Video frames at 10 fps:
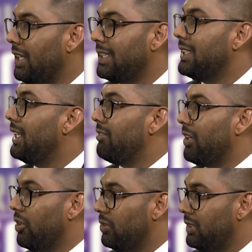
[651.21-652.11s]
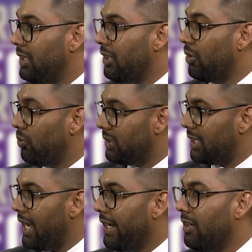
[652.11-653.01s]
let's say living close to the
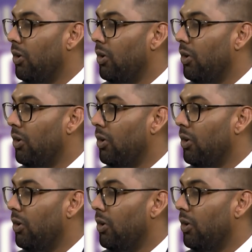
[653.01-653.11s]
coastline,